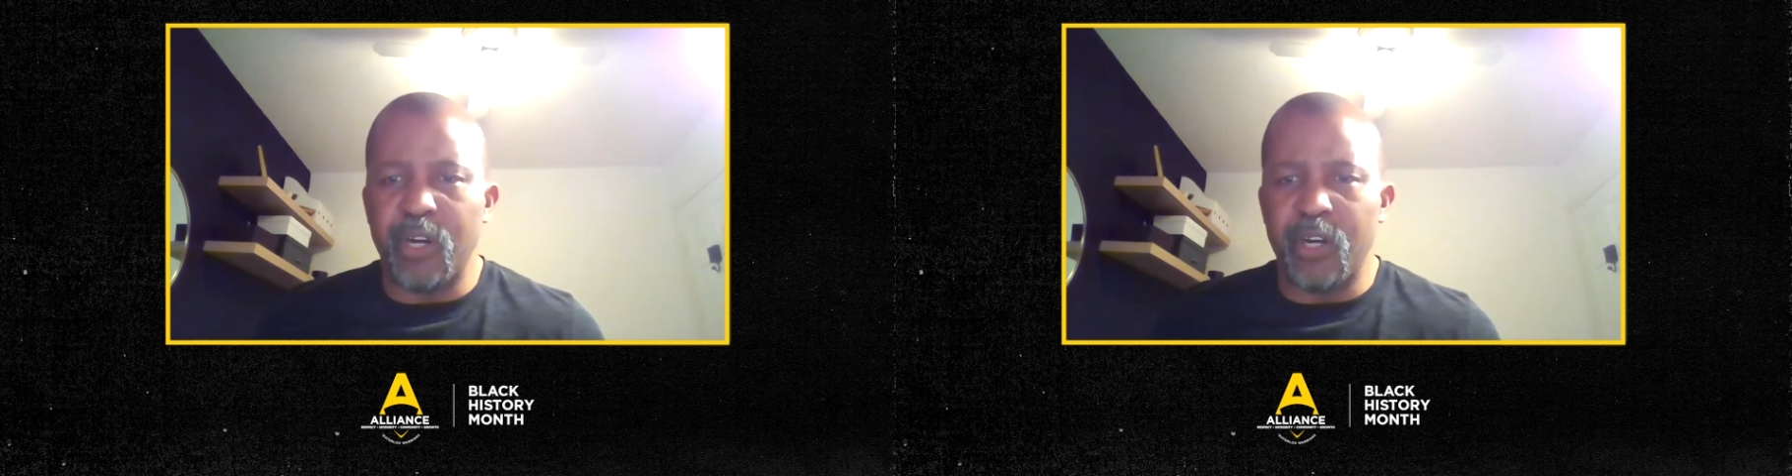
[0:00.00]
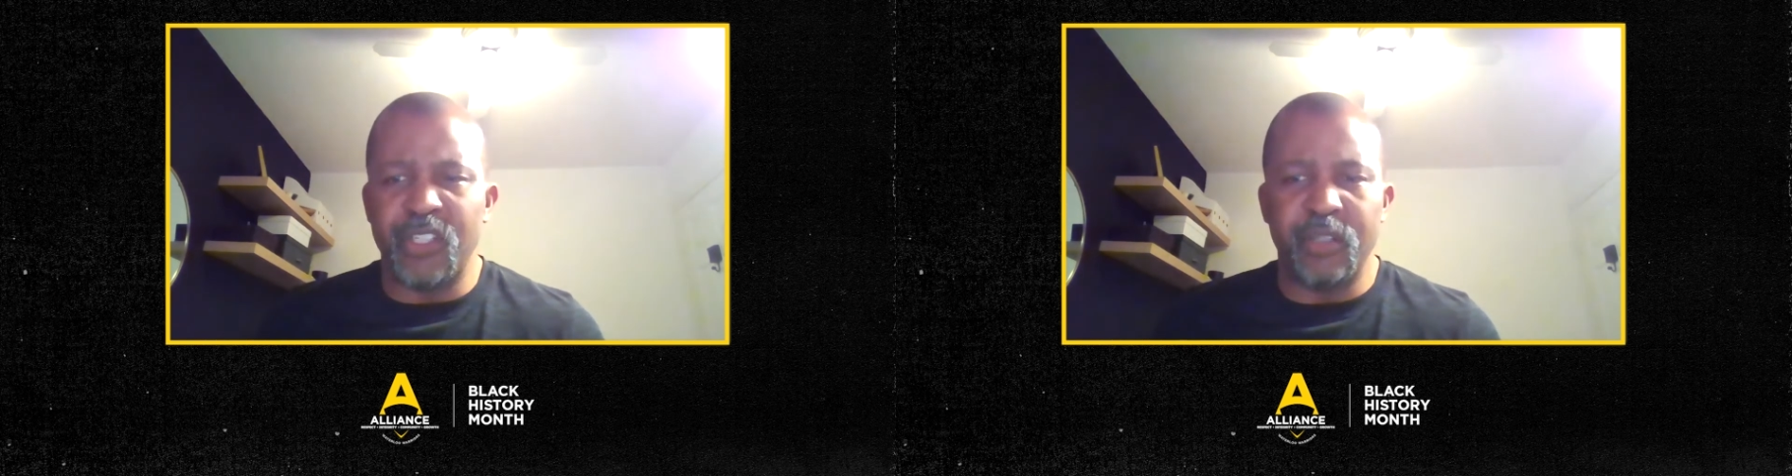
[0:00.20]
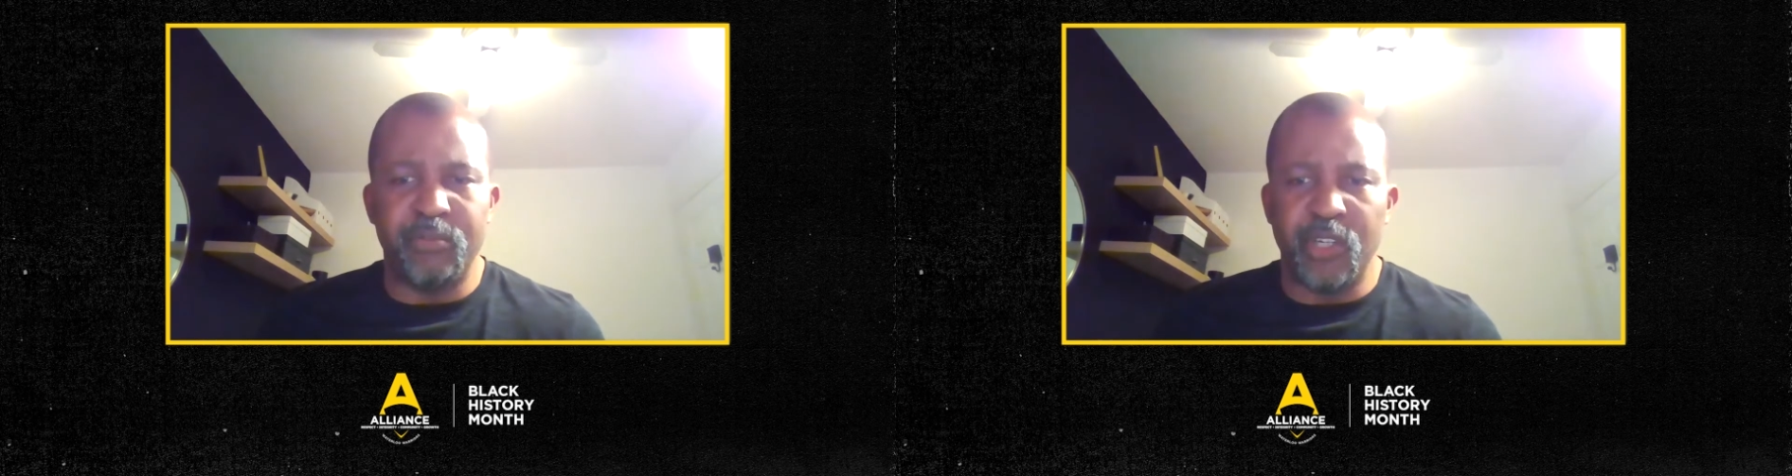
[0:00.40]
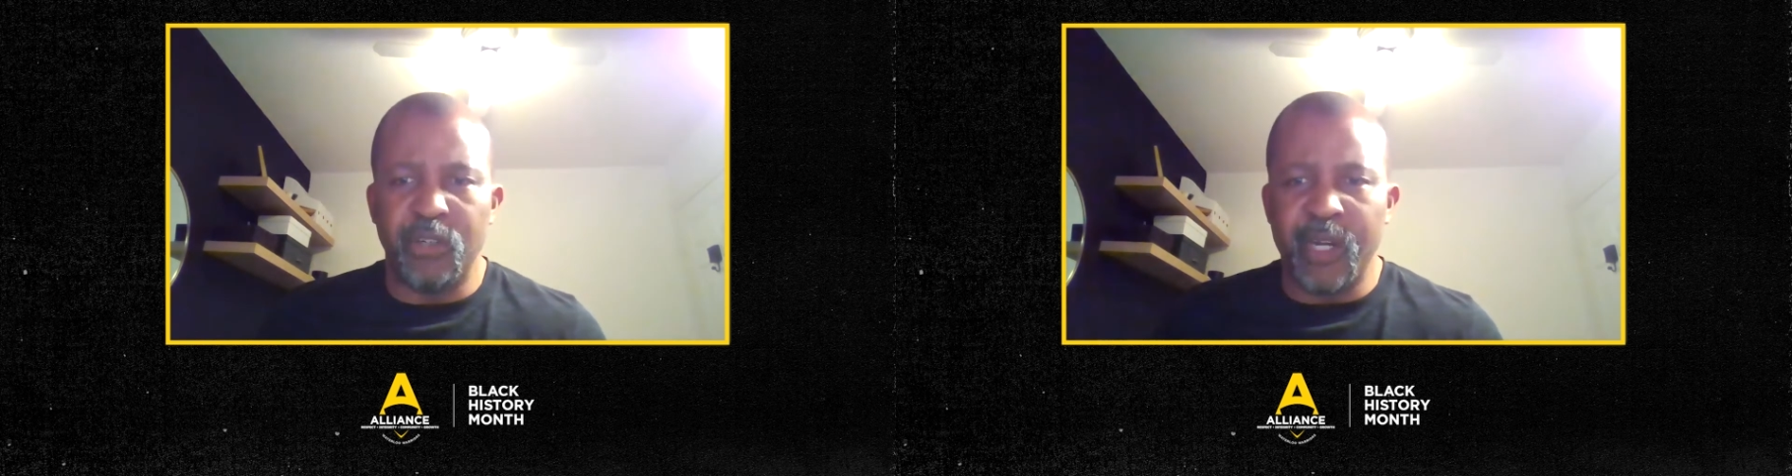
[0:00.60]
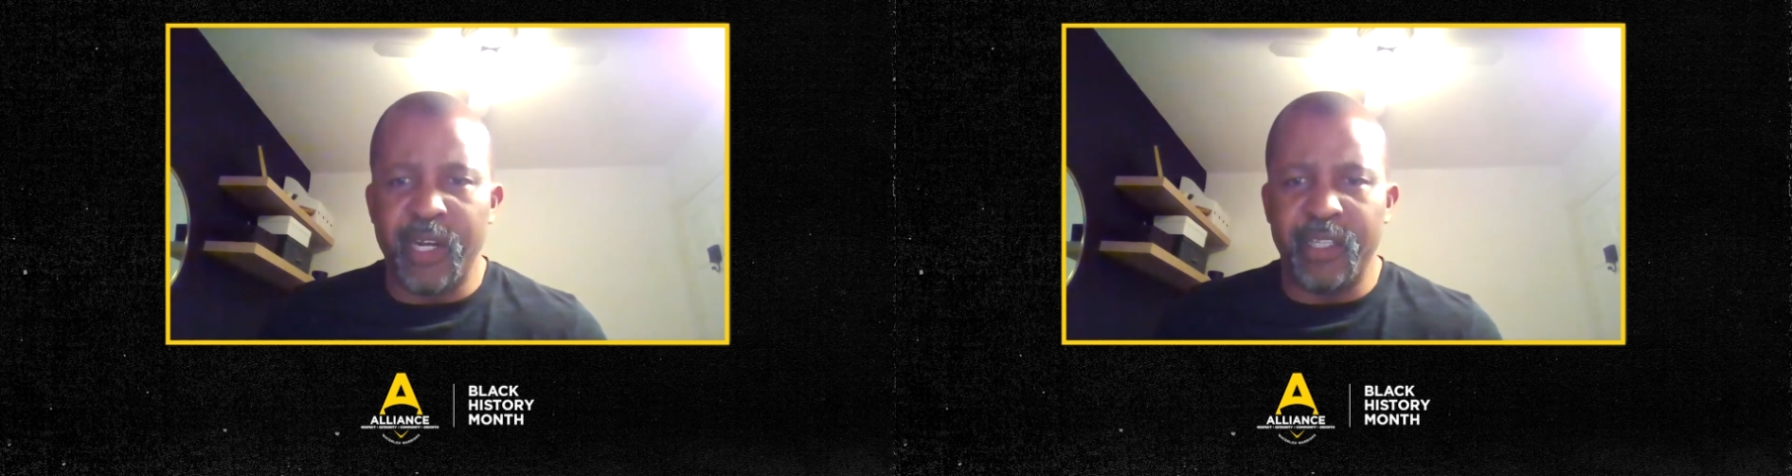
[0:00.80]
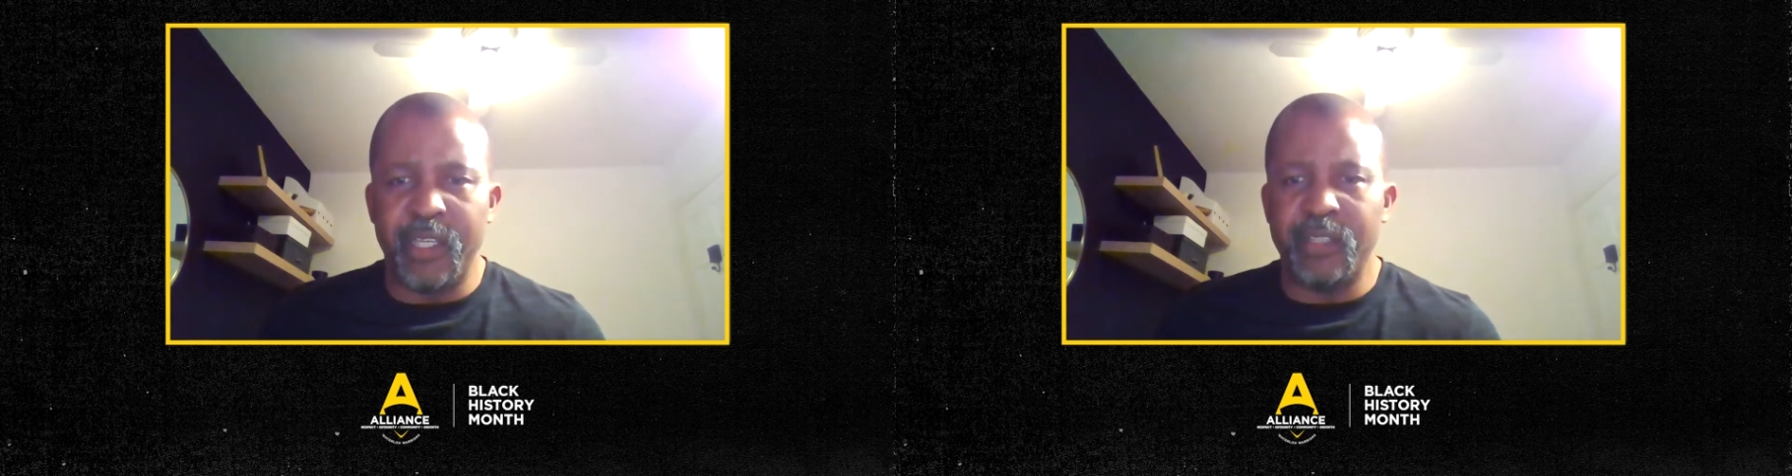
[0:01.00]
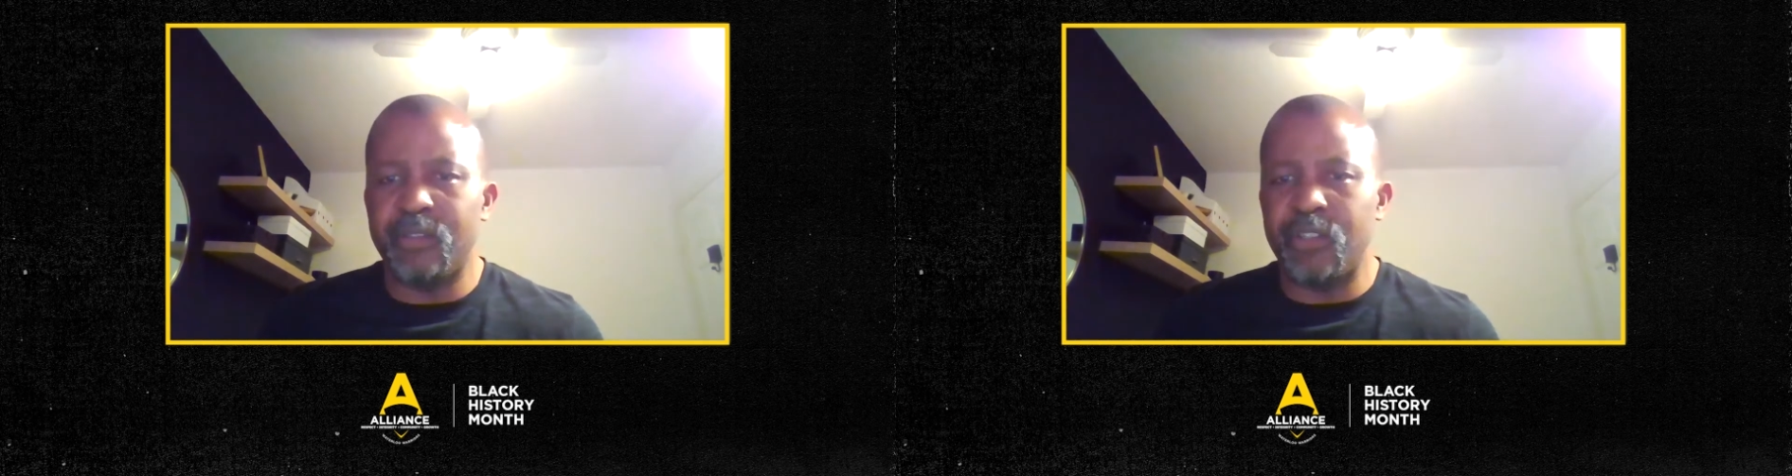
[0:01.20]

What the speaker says: Marsden, Bill Riley,